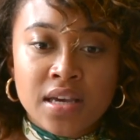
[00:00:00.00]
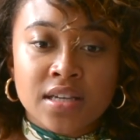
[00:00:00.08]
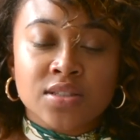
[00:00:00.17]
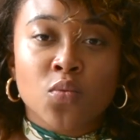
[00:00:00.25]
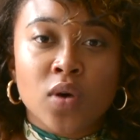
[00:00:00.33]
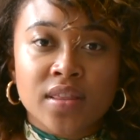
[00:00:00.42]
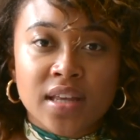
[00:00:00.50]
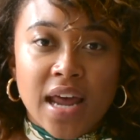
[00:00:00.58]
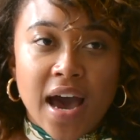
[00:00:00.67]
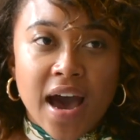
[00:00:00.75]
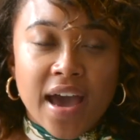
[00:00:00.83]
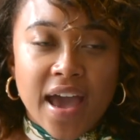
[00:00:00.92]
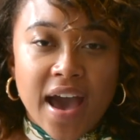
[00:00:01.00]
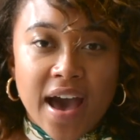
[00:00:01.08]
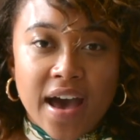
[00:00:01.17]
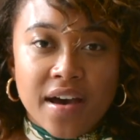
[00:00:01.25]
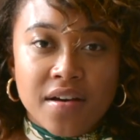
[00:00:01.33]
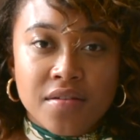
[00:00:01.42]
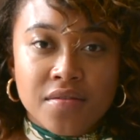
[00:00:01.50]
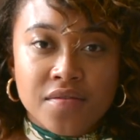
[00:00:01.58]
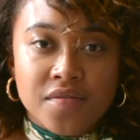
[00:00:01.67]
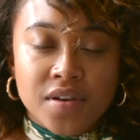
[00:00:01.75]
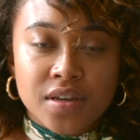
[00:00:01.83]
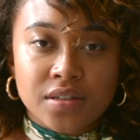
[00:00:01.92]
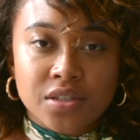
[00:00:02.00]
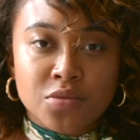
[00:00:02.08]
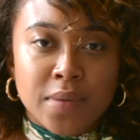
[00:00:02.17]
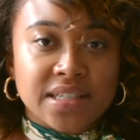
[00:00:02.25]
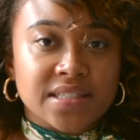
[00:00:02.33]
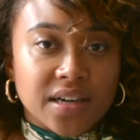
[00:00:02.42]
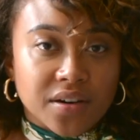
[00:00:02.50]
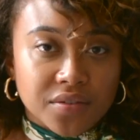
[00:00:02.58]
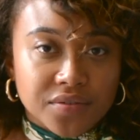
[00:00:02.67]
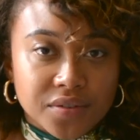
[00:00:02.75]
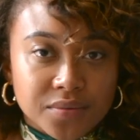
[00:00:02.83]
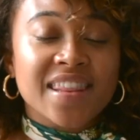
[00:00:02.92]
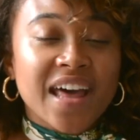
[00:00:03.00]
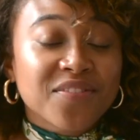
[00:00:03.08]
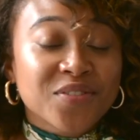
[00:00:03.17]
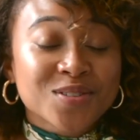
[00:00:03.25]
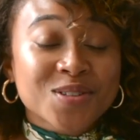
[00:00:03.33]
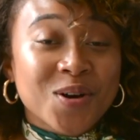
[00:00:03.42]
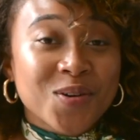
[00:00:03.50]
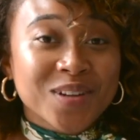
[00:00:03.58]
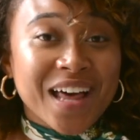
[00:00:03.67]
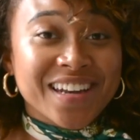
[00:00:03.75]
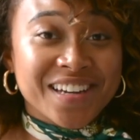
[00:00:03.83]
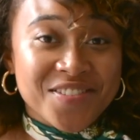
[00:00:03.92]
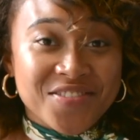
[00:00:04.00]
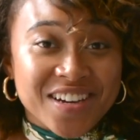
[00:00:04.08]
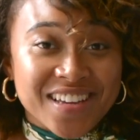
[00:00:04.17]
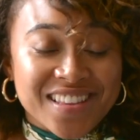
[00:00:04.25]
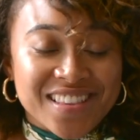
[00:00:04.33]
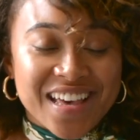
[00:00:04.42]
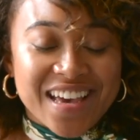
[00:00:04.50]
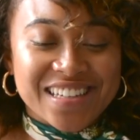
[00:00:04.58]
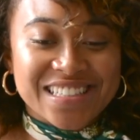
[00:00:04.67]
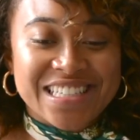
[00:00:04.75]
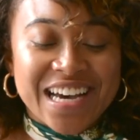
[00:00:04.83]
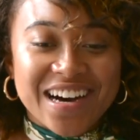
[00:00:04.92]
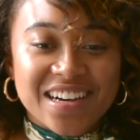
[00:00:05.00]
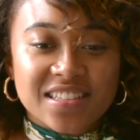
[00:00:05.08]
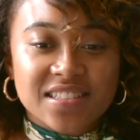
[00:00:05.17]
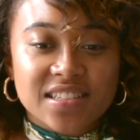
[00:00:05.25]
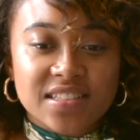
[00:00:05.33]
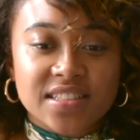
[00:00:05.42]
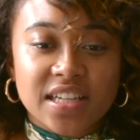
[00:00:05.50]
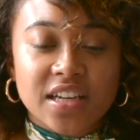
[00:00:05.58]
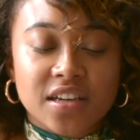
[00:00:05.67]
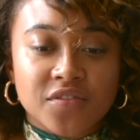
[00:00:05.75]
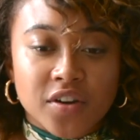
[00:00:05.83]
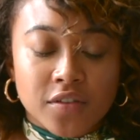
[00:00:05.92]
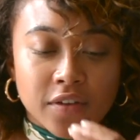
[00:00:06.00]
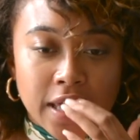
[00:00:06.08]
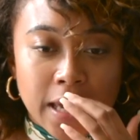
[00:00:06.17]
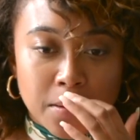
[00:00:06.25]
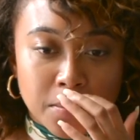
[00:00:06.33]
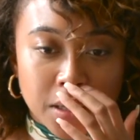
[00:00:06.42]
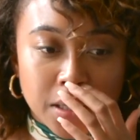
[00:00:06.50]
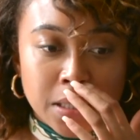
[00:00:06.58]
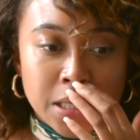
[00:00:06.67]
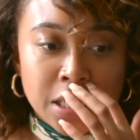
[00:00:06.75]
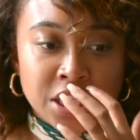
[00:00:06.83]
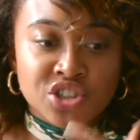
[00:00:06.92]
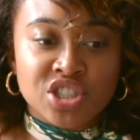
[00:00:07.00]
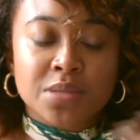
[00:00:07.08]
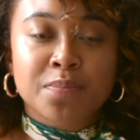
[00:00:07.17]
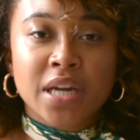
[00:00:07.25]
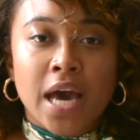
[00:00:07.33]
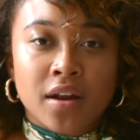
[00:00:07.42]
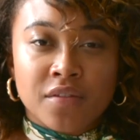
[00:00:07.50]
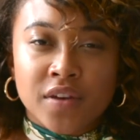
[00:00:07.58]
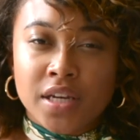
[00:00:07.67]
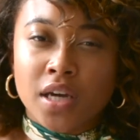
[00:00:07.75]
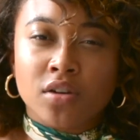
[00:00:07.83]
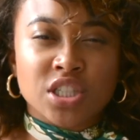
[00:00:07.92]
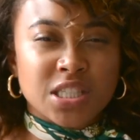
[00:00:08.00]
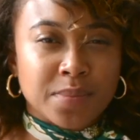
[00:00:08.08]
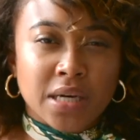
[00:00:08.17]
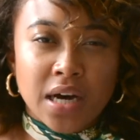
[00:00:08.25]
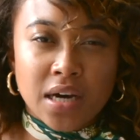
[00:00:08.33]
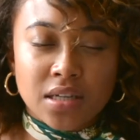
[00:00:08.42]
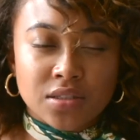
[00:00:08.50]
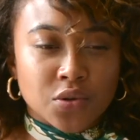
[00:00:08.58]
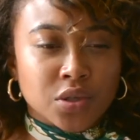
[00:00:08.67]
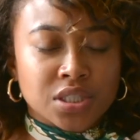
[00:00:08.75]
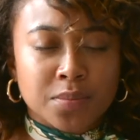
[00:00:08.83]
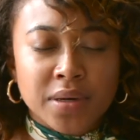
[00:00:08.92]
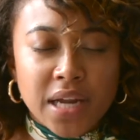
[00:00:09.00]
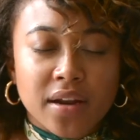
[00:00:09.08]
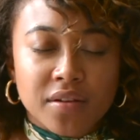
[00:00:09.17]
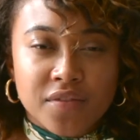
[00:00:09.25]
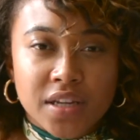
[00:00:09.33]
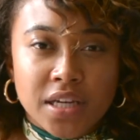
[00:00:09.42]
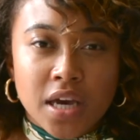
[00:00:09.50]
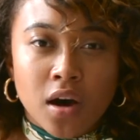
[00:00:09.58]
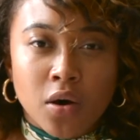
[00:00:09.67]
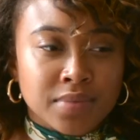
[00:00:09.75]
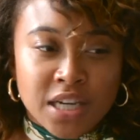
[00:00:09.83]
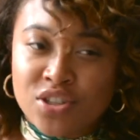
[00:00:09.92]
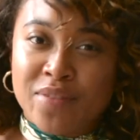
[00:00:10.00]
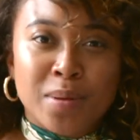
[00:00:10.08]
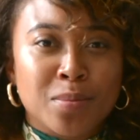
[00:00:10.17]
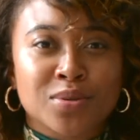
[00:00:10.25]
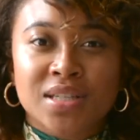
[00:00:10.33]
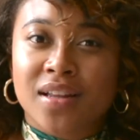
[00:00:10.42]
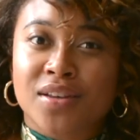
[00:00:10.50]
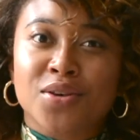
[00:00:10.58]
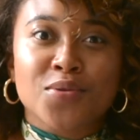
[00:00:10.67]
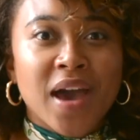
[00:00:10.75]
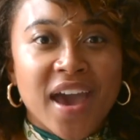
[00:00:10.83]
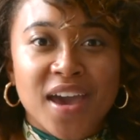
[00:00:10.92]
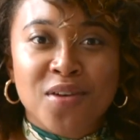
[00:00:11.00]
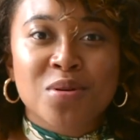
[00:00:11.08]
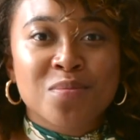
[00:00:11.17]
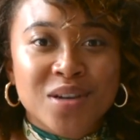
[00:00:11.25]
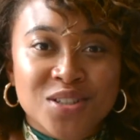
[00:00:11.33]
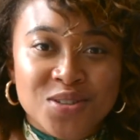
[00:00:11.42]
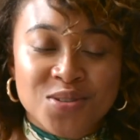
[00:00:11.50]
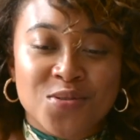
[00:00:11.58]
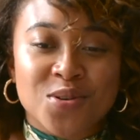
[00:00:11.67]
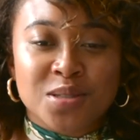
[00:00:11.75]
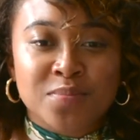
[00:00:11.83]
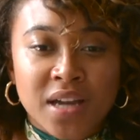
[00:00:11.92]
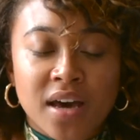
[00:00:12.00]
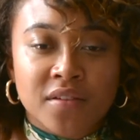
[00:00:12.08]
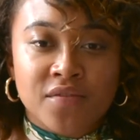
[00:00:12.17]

is the one that I have to myself. And that feels a whole lot different than just sitting in front of a camera to just put out a video just because, or to put out a video because you have people telling you, hey, we miss you, or to put out a